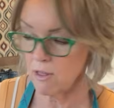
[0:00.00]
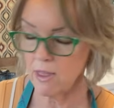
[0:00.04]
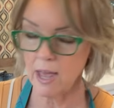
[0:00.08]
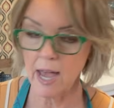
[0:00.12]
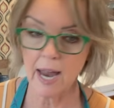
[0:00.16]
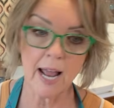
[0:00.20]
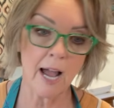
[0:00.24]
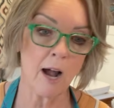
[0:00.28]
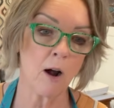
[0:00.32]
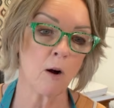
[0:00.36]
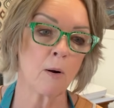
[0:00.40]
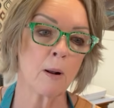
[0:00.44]
that
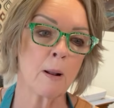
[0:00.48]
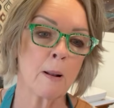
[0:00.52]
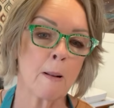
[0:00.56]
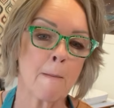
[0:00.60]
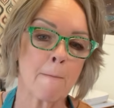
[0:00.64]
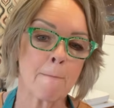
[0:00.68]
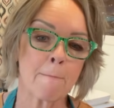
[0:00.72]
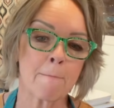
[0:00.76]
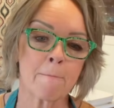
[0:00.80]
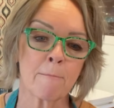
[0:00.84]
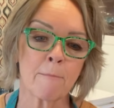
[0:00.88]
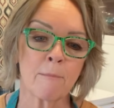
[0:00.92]
out.
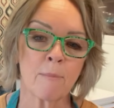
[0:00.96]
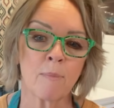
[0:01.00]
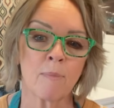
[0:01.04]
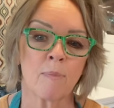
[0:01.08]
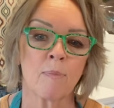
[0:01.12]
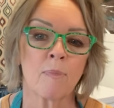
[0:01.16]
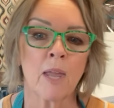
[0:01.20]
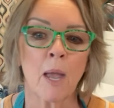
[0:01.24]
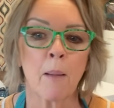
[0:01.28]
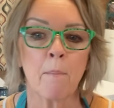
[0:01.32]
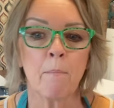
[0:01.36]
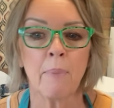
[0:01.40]

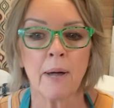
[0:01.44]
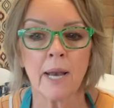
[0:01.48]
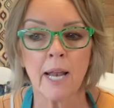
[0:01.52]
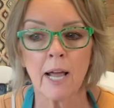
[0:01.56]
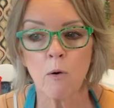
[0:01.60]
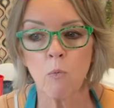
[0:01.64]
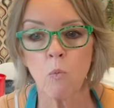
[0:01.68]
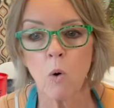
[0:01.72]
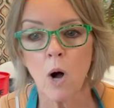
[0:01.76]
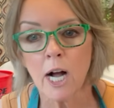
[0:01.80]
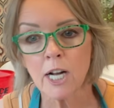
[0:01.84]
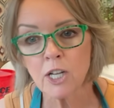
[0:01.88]
But I
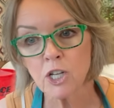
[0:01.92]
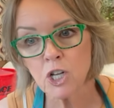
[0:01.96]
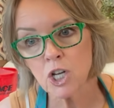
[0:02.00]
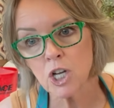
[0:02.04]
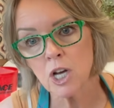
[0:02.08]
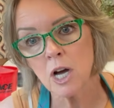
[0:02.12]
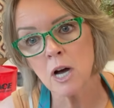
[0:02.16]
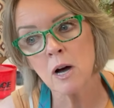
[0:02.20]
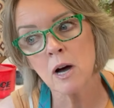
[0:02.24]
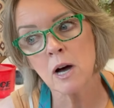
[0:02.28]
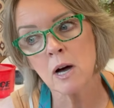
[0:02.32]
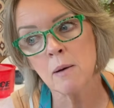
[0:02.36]
watched
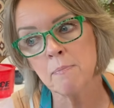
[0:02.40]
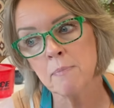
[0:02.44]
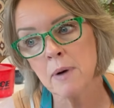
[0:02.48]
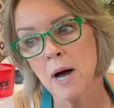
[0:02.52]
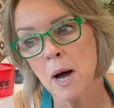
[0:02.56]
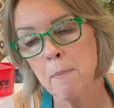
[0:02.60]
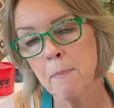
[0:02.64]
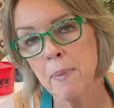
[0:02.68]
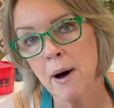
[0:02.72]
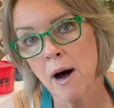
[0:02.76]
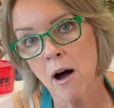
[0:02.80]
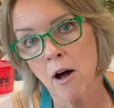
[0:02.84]

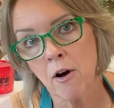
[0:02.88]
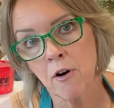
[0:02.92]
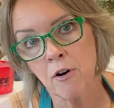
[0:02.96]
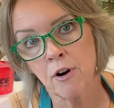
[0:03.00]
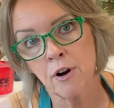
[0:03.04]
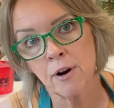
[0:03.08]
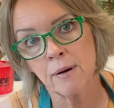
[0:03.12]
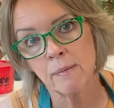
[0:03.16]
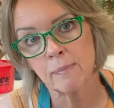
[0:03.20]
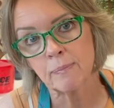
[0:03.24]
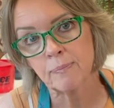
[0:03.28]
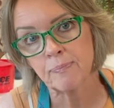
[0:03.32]
a
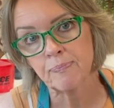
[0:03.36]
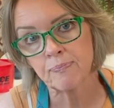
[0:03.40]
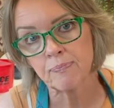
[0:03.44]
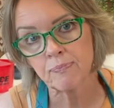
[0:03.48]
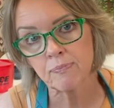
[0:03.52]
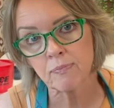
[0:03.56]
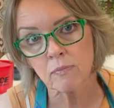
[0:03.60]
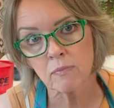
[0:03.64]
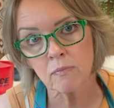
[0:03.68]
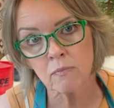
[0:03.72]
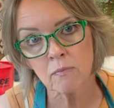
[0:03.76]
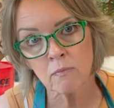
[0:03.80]
potter
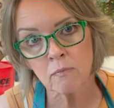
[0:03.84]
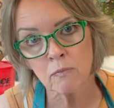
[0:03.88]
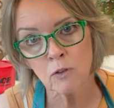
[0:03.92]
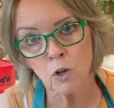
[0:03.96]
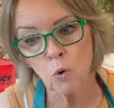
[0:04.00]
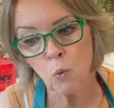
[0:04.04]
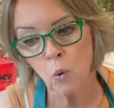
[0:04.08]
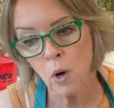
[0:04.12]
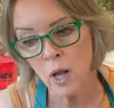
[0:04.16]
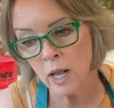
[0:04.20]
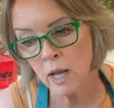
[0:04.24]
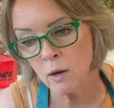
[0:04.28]

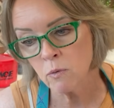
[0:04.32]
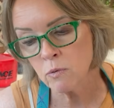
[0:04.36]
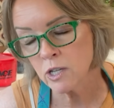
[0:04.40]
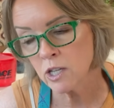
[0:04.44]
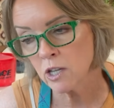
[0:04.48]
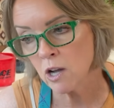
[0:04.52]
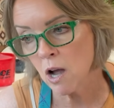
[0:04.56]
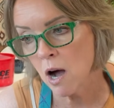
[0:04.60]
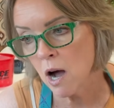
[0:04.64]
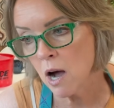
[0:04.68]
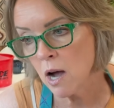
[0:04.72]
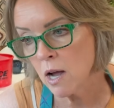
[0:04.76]
while I was
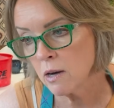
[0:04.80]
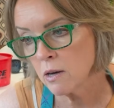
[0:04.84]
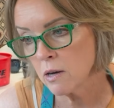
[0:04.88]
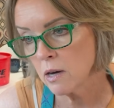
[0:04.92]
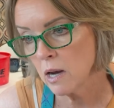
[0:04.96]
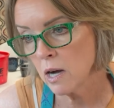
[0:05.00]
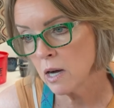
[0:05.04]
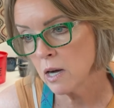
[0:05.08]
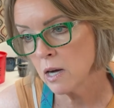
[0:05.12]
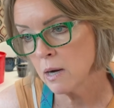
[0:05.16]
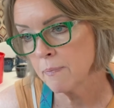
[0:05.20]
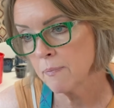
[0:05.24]
gone
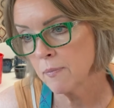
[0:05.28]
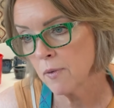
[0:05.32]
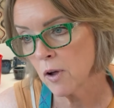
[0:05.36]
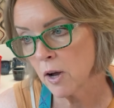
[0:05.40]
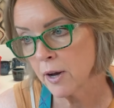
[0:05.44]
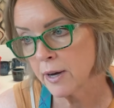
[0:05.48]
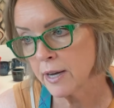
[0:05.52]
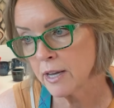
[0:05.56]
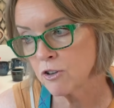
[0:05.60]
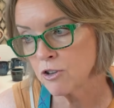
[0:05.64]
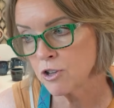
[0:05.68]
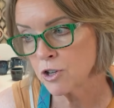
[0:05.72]

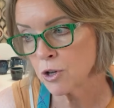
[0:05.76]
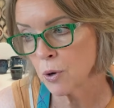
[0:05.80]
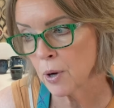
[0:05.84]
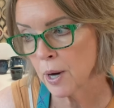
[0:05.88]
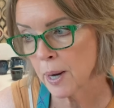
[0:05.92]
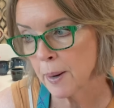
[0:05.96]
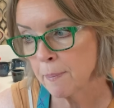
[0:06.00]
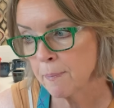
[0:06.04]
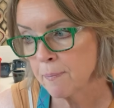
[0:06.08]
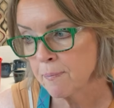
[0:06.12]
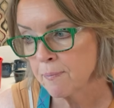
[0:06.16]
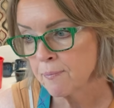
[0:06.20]
on
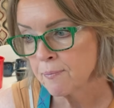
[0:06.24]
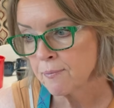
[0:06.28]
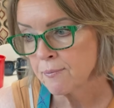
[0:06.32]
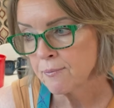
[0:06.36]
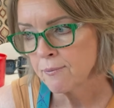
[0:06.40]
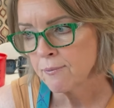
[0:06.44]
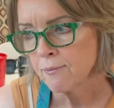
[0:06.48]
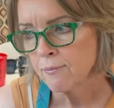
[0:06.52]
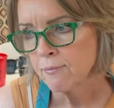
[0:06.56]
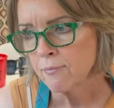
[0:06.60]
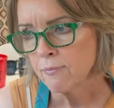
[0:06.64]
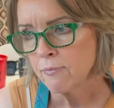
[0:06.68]
Instagram
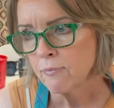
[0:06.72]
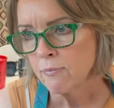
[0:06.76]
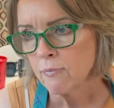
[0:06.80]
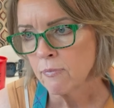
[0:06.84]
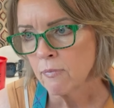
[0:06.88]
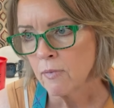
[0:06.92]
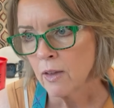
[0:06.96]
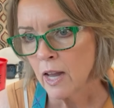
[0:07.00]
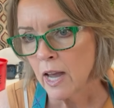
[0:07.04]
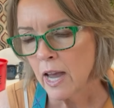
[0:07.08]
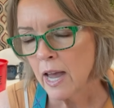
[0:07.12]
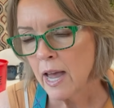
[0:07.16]

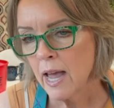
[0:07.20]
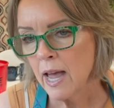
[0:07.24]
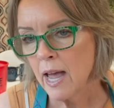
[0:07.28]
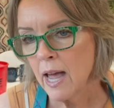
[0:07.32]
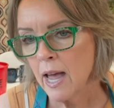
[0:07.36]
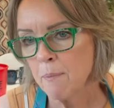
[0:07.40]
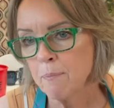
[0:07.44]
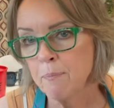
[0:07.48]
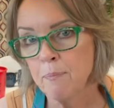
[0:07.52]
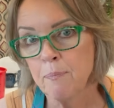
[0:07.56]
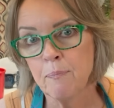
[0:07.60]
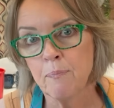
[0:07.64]

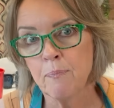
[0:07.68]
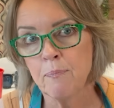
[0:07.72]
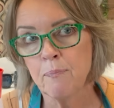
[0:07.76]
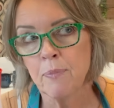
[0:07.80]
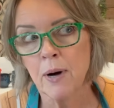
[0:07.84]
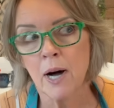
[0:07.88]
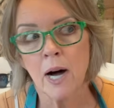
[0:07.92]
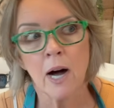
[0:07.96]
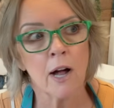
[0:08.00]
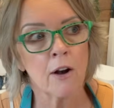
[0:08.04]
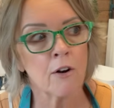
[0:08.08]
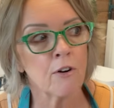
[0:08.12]
at
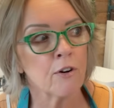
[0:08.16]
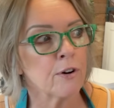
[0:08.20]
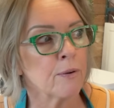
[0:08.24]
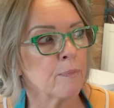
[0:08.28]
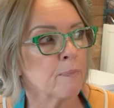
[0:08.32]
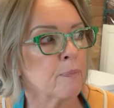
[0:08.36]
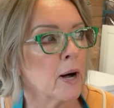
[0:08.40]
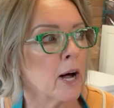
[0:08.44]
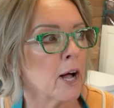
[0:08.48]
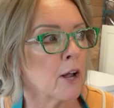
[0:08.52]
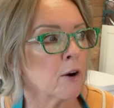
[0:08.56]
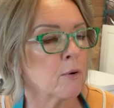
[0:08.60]

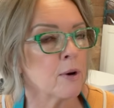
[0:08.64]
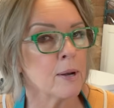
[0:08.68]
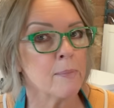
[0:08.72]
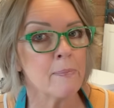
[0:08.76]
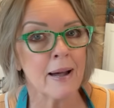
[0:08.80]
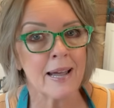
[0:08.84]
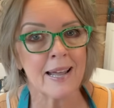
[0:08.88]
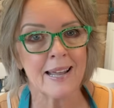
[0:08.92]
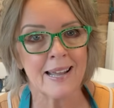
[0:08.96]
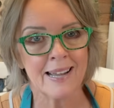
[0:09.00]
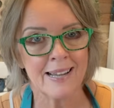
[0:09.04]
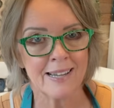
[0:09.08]
Pottery
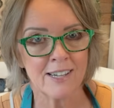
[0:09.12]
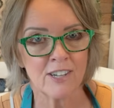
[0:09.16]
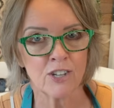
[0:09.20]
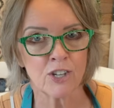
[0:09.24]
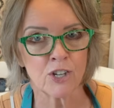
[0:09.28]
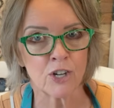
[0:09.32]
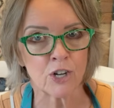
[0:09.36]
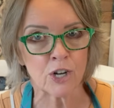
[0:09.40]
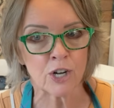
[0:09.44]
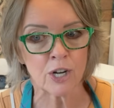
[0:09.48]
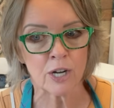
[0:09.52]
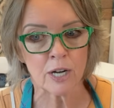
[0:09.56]
by
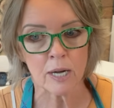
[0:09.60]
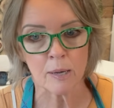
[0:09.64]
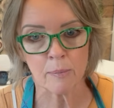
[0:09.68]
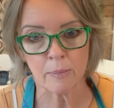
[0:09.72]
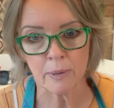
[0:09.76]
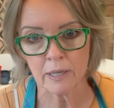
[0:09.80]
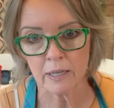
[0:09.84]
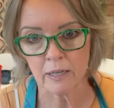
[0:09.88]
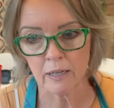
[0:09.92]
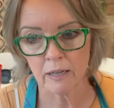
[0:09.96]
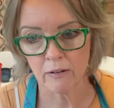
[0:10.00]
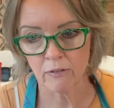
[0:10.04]
Esther, I
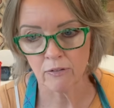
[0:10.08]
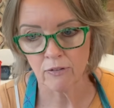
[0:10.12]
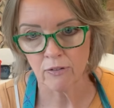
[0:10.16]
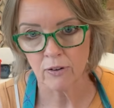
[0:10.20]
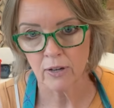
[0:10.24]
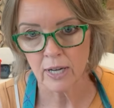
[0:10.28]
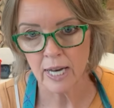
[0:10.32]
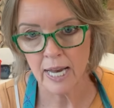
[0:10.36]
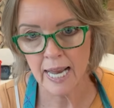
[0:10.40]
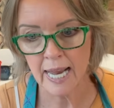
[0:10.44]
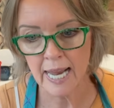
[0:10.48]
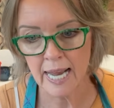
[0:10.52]
believe.
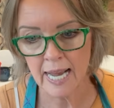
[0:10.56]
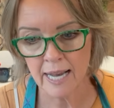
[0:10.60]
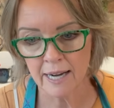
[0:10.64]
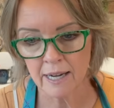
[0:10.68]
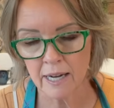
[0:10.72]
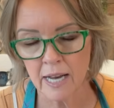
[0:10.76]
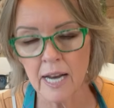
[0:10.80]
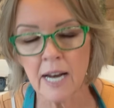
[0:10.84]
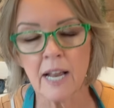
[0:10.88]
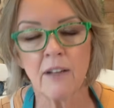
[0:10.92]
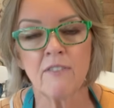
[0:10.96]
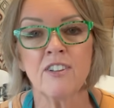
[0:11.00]
And
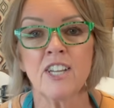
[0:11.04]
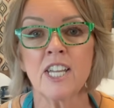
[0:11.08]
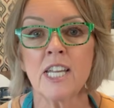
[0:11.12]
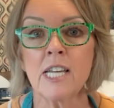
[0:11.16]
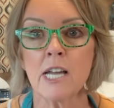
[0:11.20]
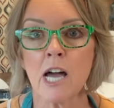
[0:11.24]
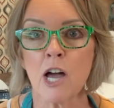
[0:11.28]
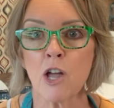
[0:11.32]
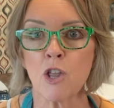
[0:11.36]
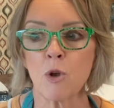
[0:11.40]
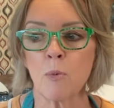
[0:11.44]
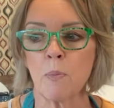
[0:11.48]
I've seen
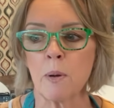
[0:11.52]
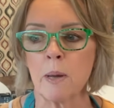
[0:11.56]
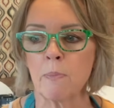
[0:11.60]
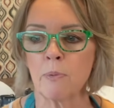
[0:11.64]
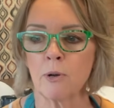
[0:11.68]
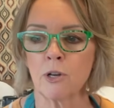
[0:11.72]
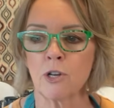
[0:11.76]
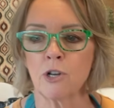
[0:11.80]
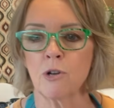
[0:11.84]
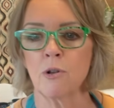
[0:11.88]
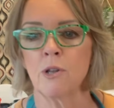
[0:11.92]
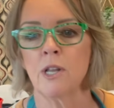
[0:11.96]
other
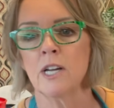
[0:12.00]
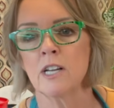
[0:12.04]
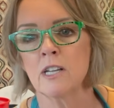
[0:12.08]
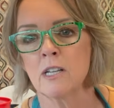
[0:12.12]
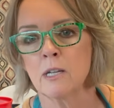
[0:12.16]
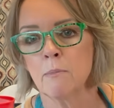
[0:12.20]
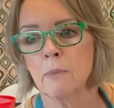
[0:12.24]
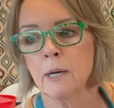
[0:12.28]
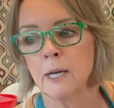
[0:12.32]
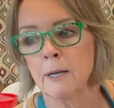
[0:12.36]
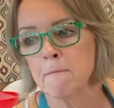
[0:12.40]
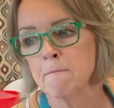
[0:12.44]
people do this,
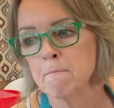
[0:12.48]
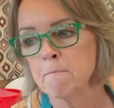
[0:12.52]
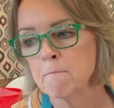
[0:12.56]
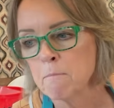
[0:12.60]
but